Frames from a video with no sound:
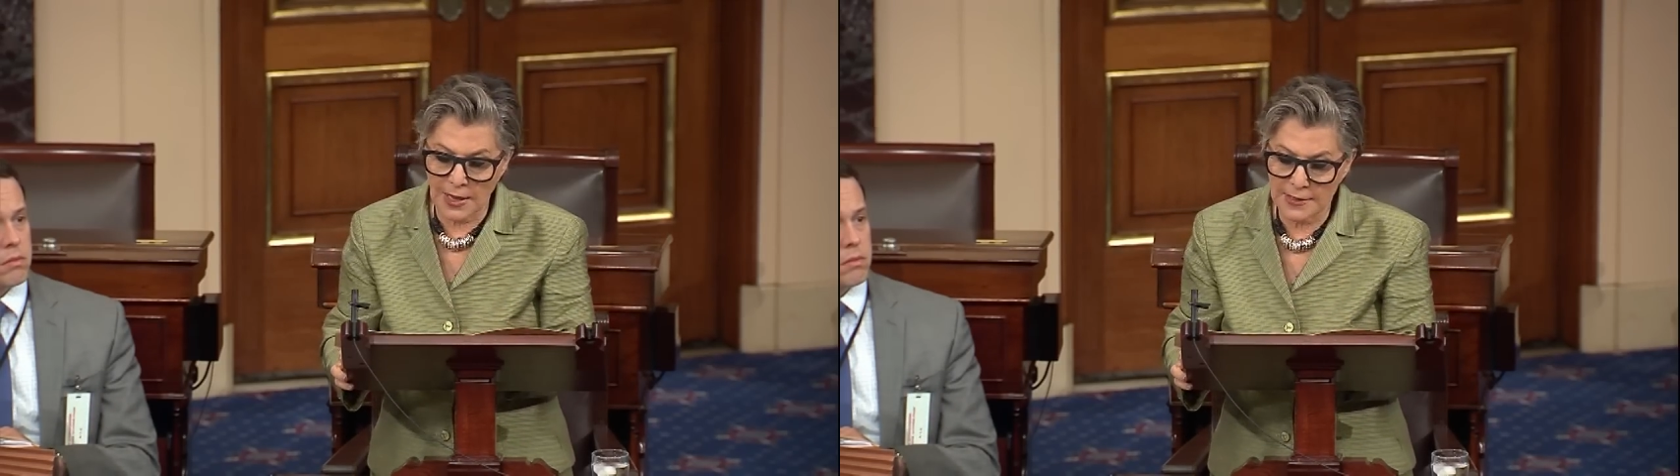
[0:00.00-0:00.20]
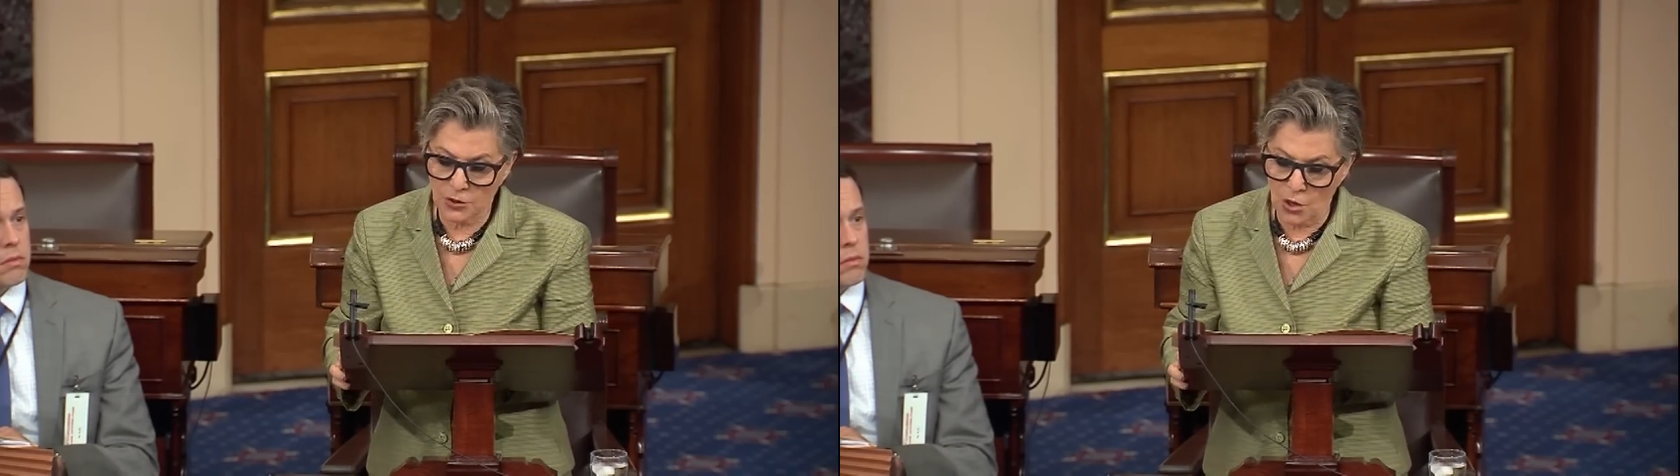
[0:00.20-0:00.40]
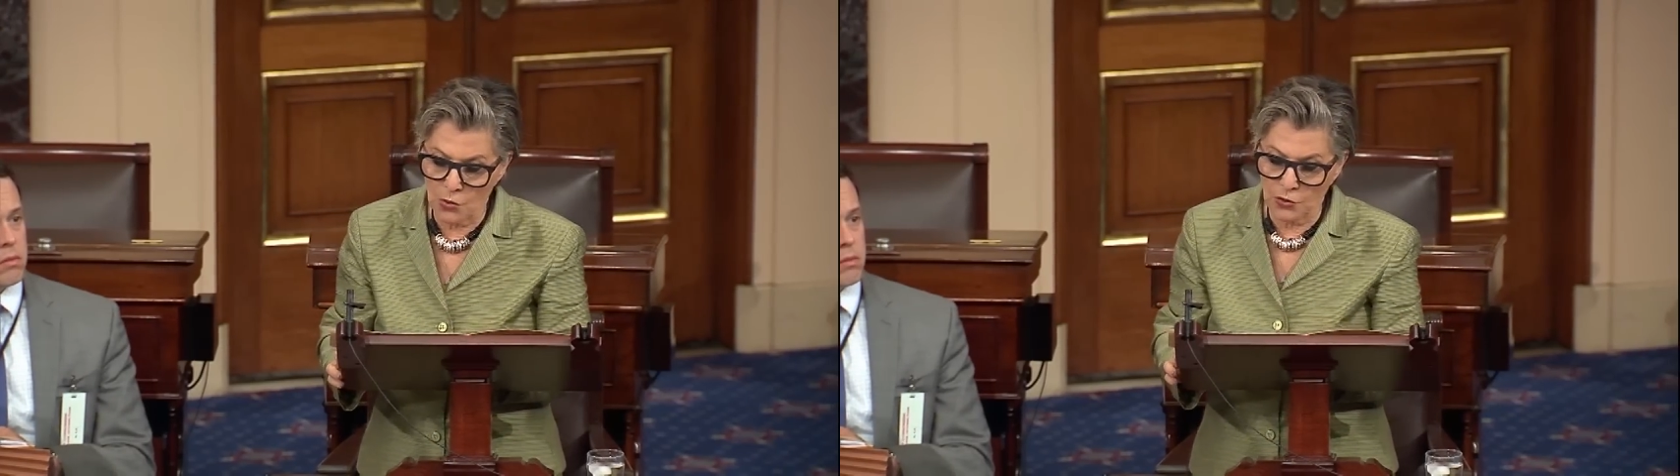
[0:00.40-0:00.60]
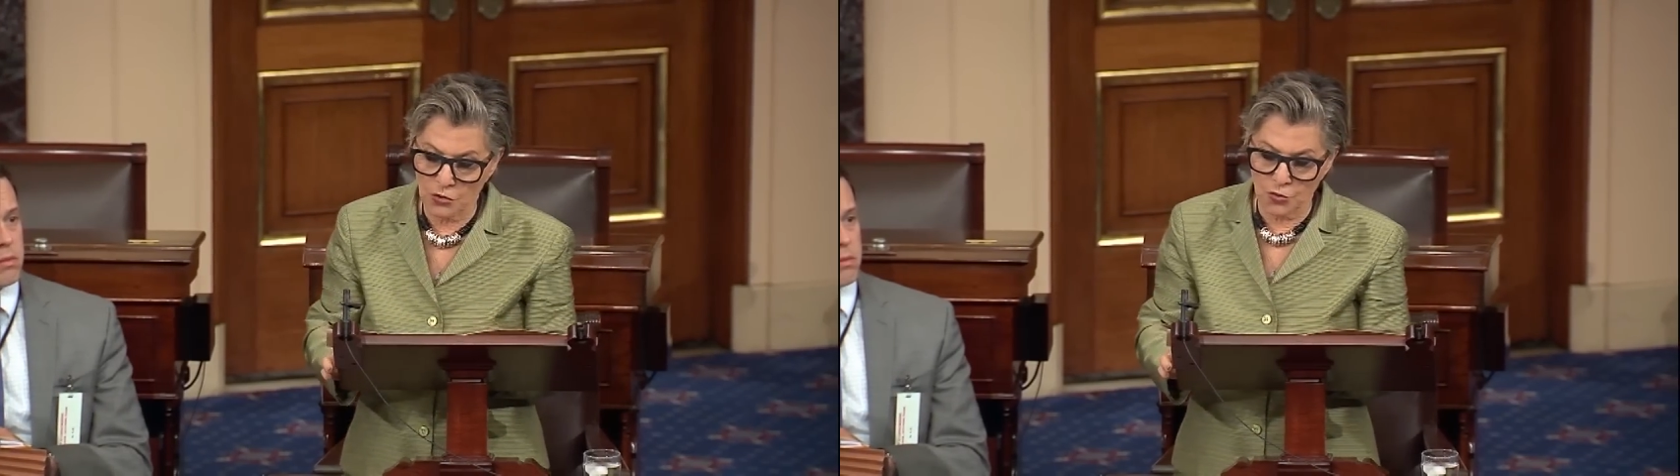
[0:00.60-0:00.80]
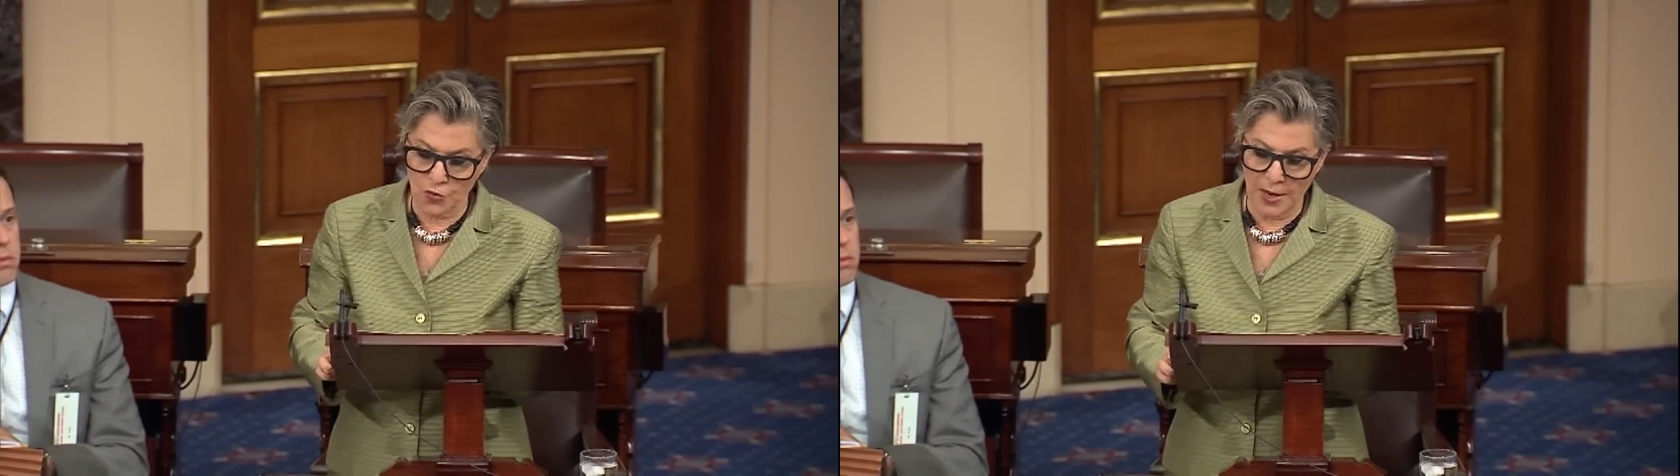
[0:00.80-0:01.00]
like
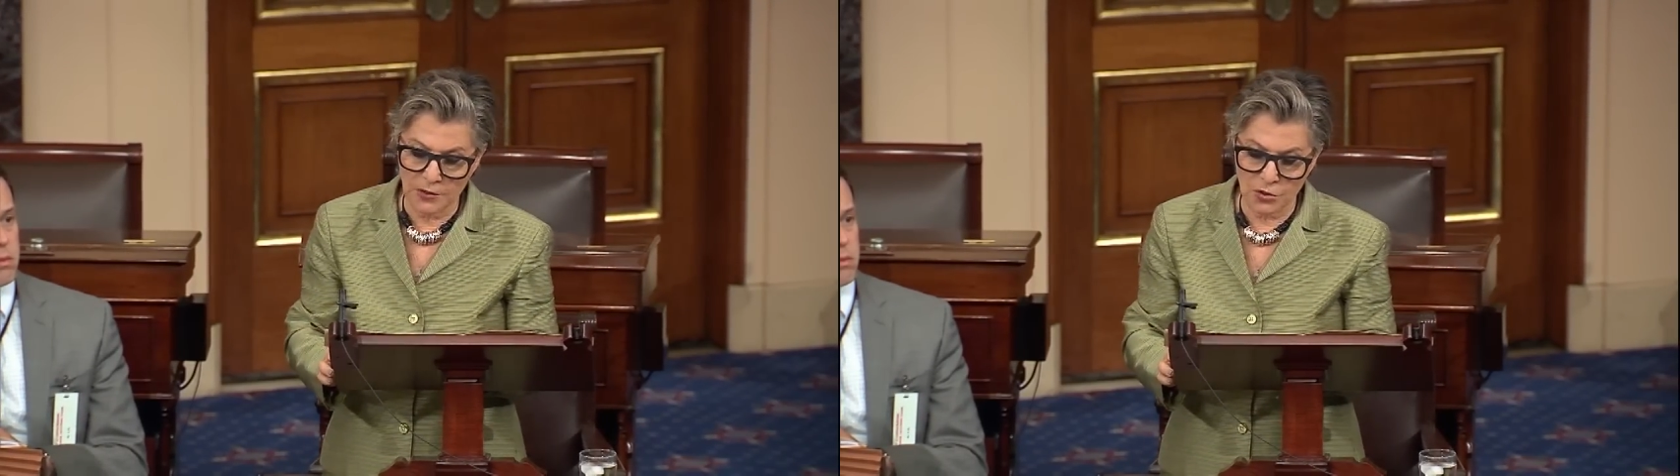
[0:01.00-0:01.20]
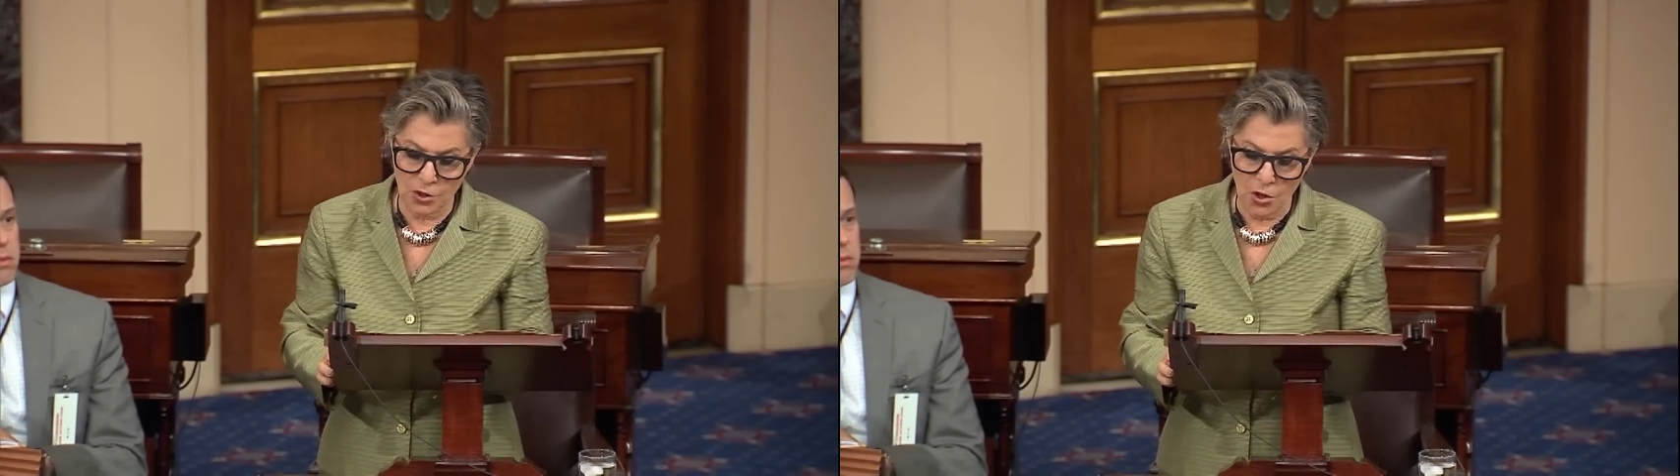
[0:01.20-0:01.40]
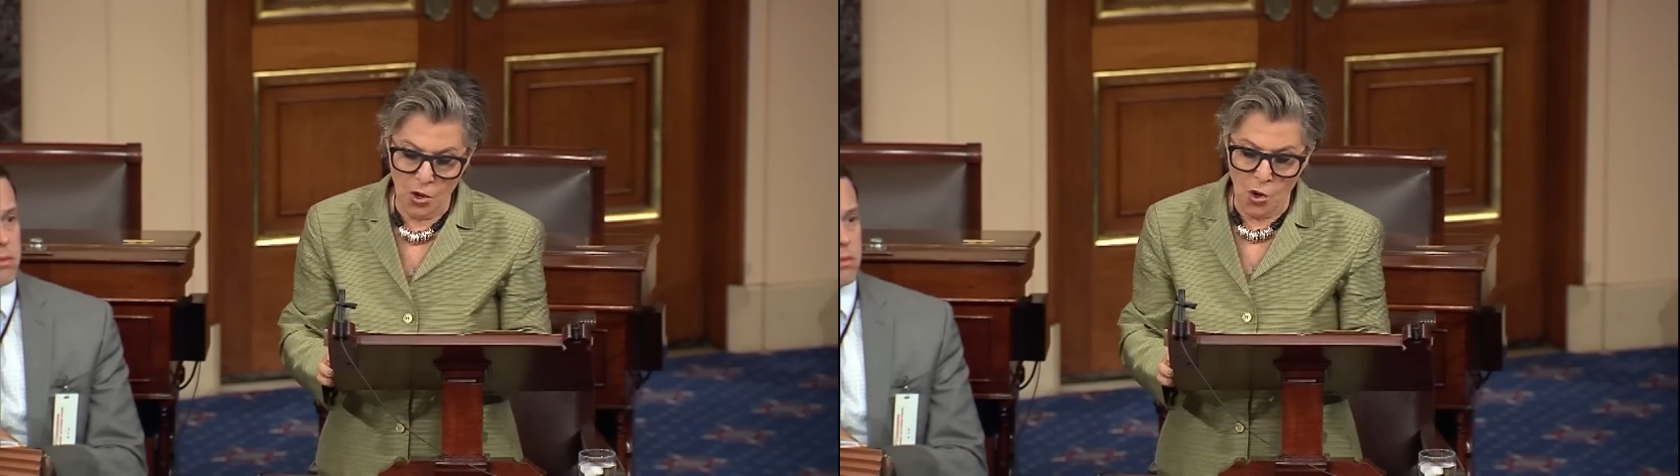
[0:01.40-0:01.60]
Donors Trust,